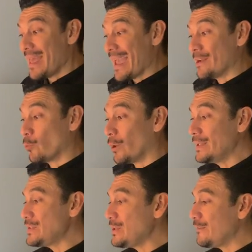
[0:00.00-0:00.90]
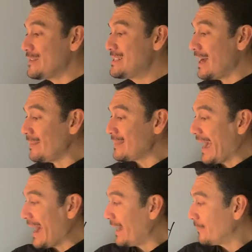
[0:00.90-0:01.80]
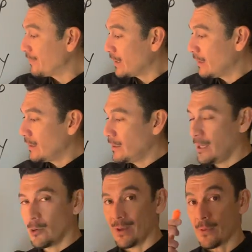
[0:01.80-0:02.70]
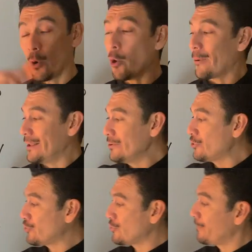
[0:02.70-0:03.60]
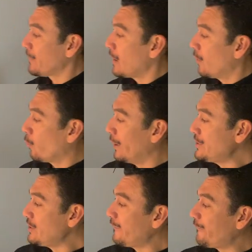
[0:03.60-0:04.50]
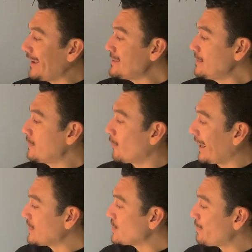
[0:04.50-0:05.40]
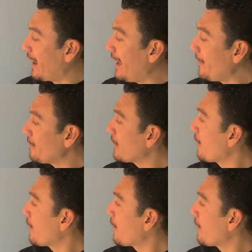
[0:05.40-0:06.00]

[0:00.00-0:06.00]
And once you've done that, here with orange, Once you're facing the right spot,